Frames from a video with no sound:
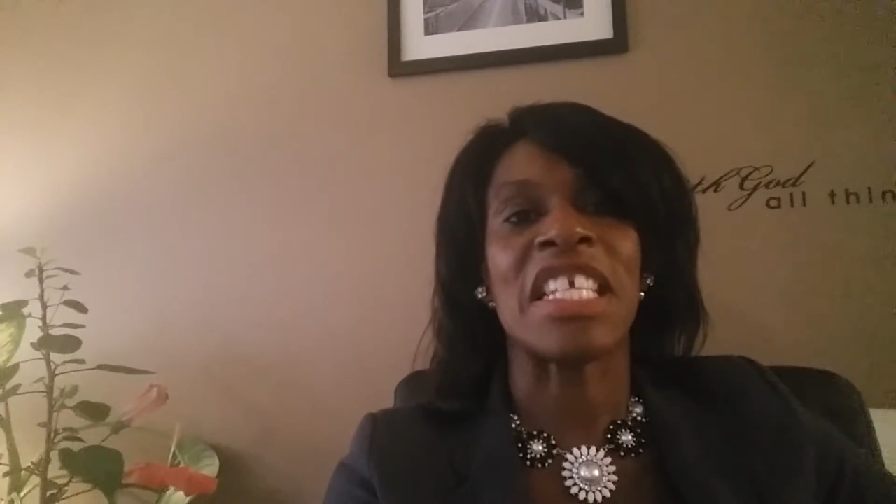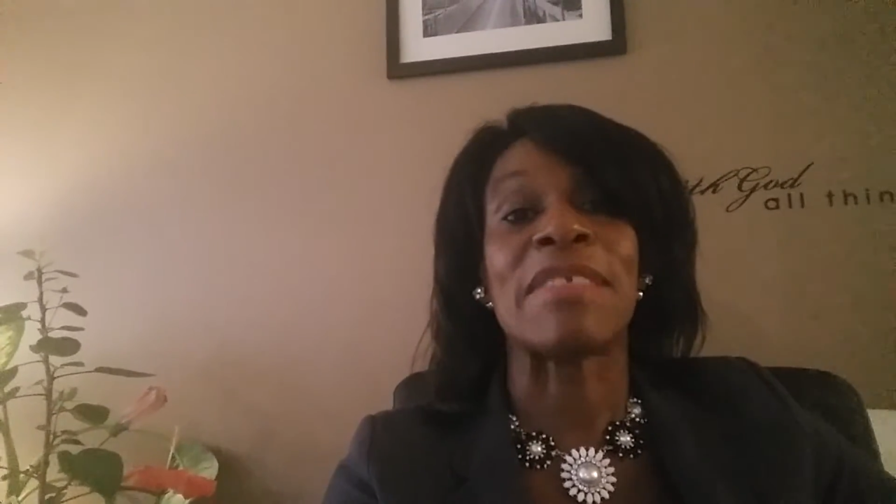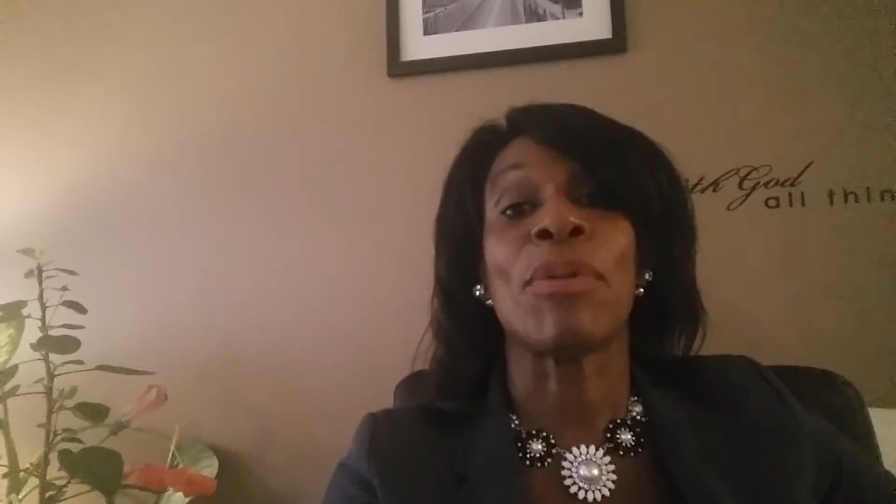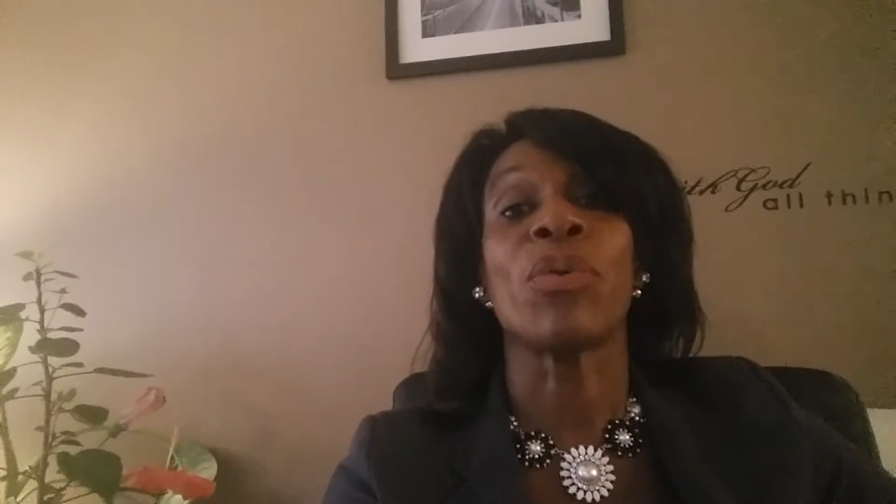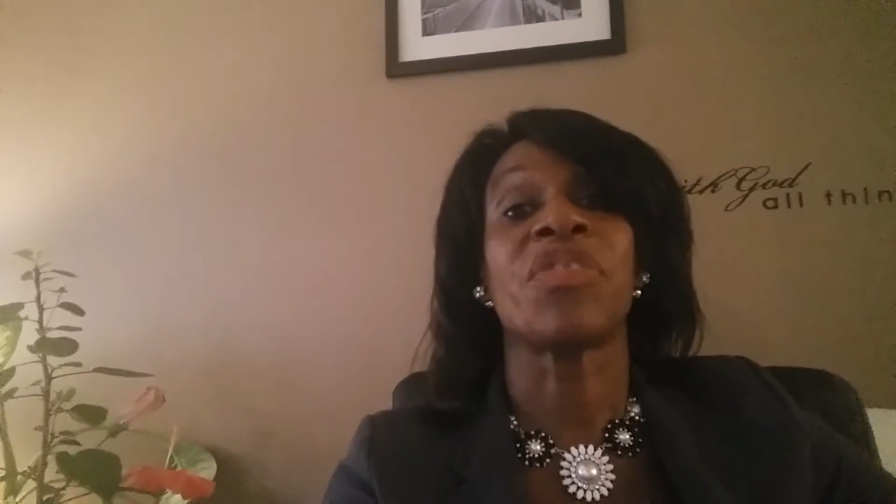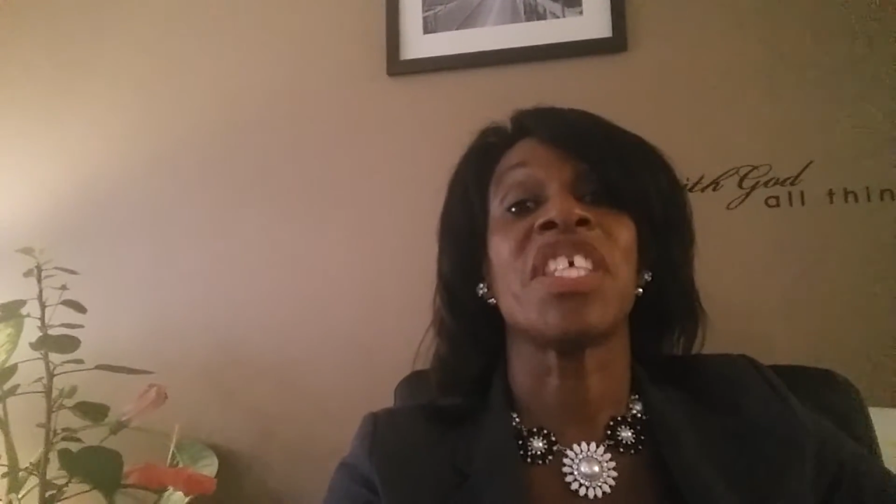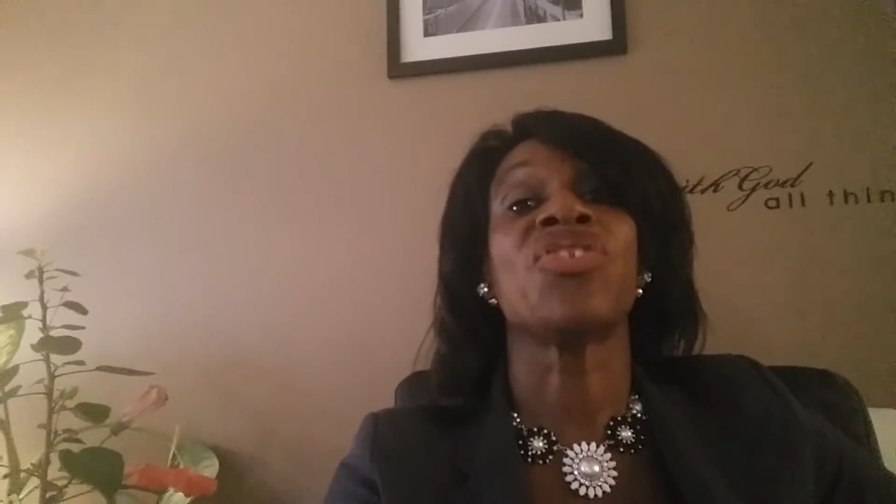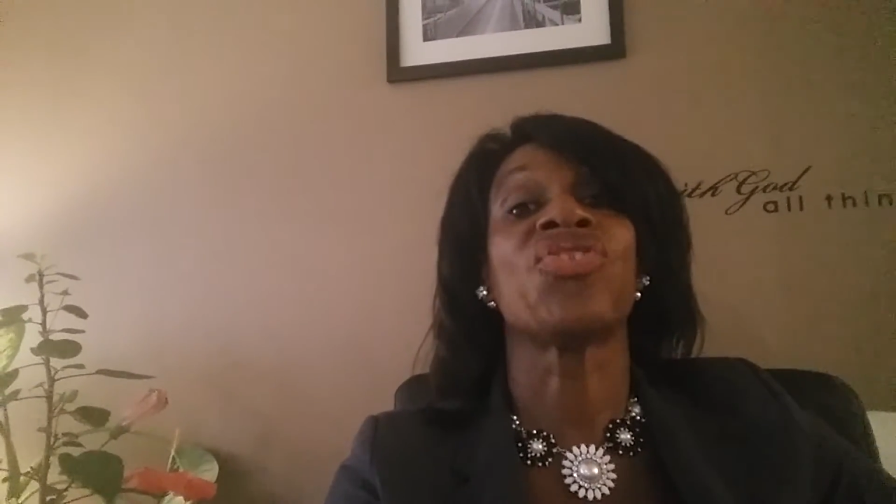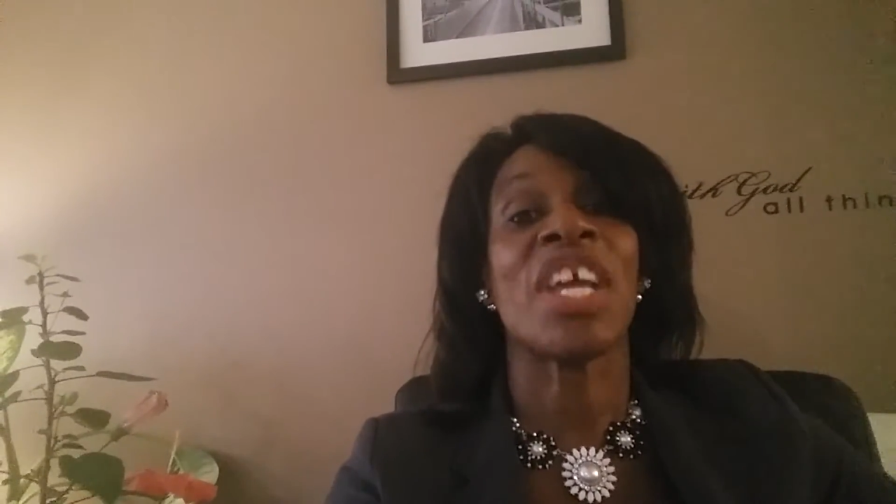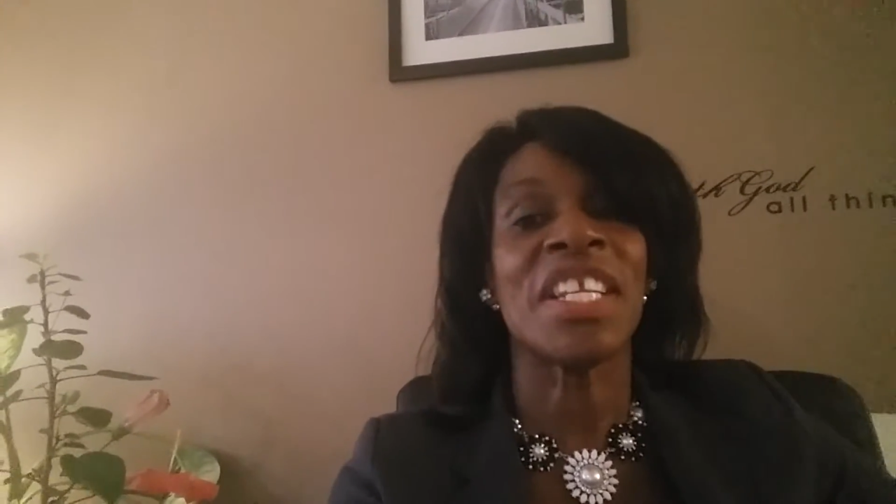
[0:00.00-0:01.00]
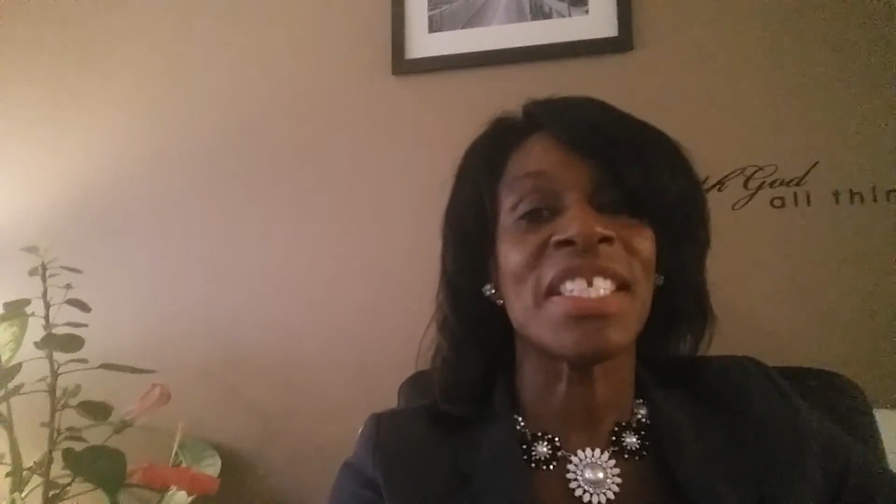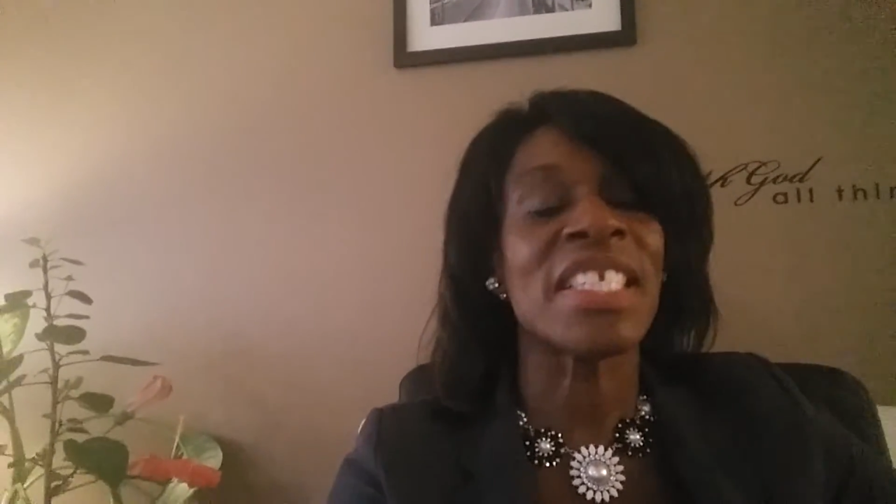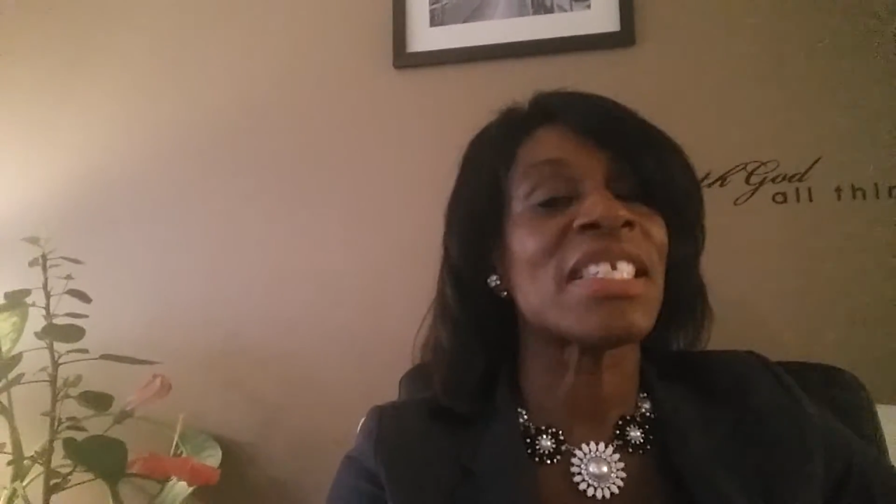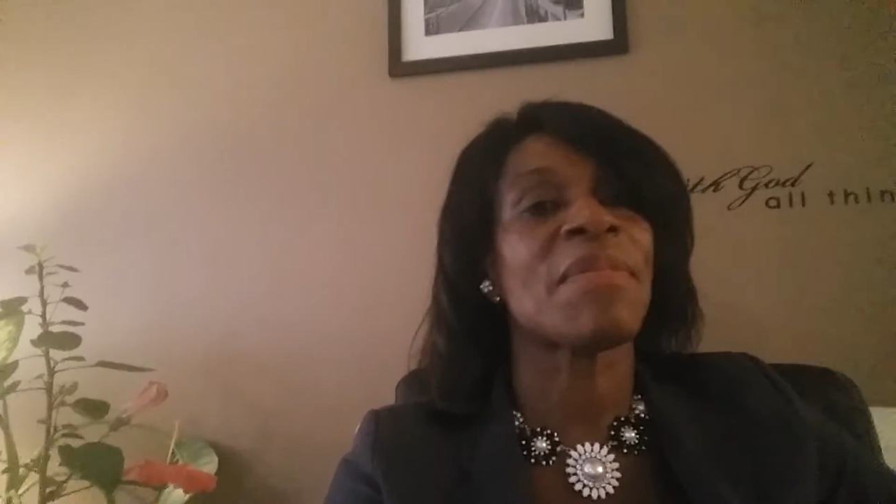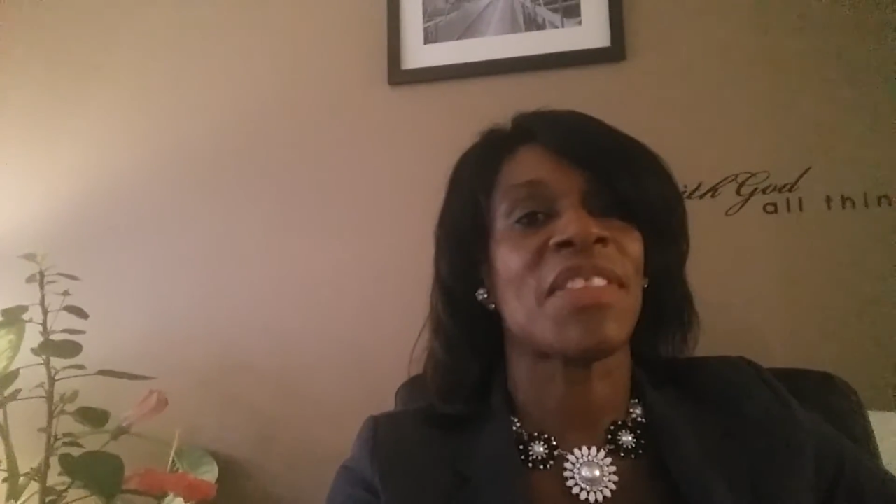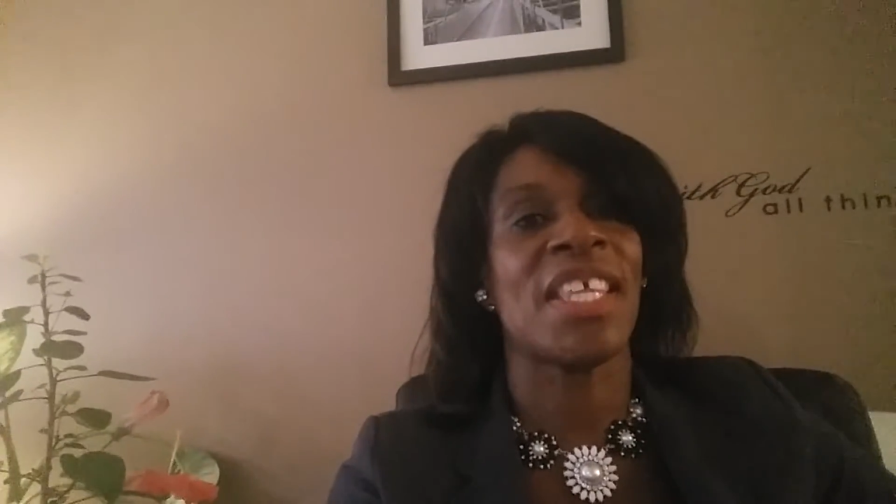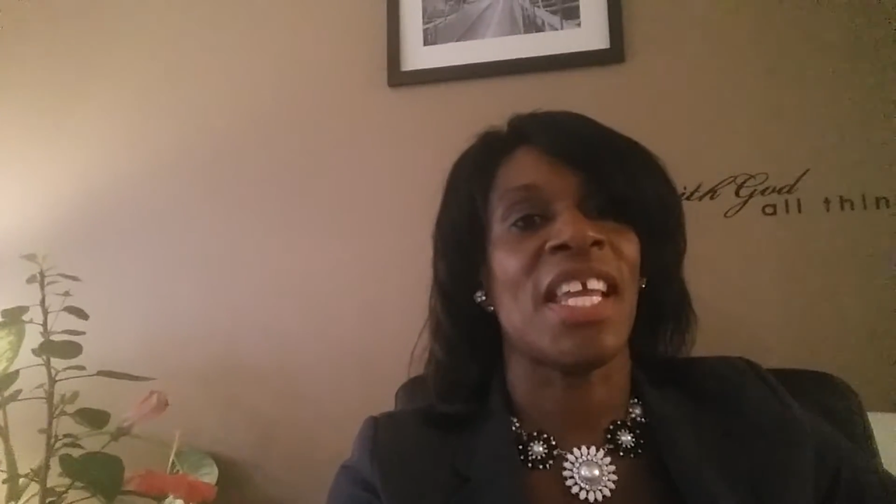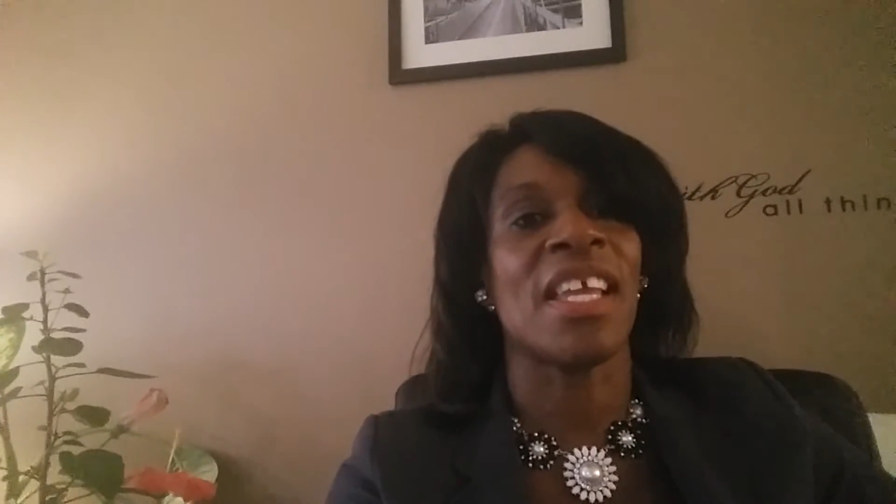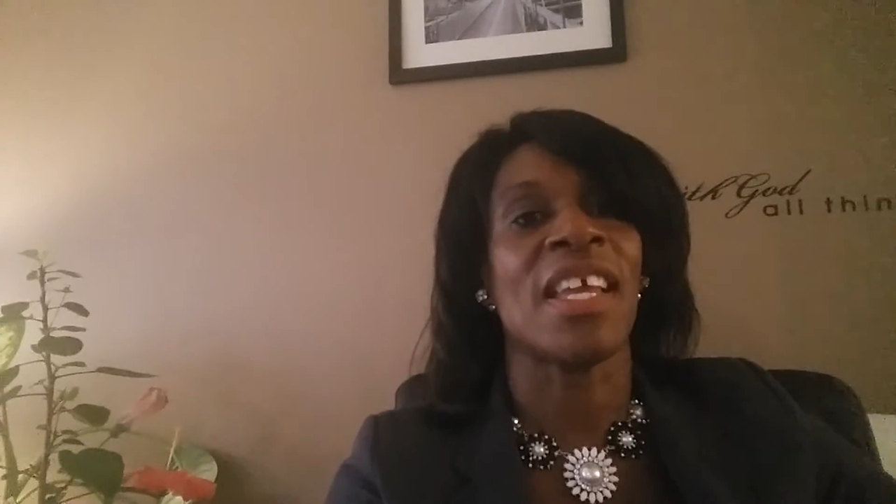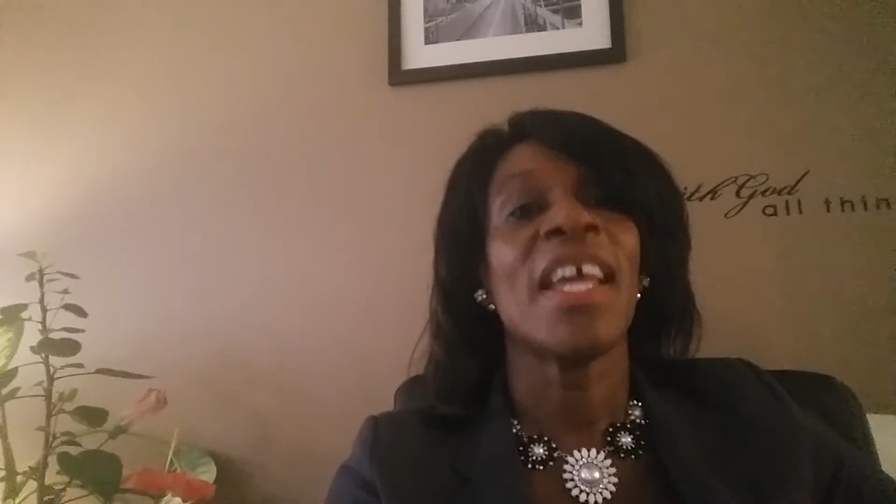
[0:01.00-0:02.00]
is both the genesis of a
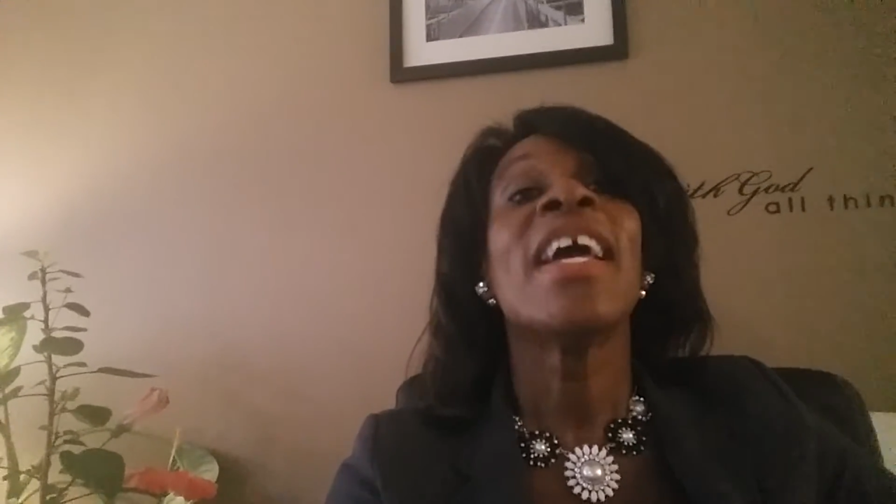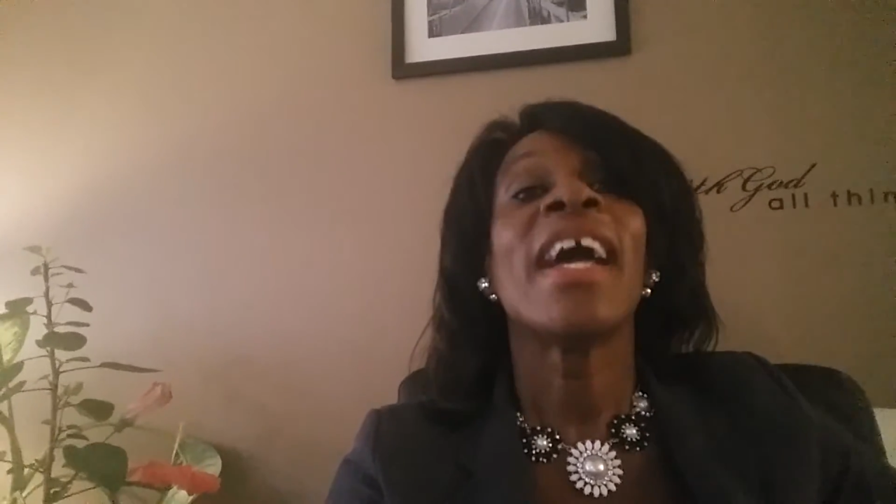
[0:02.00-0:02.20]
thing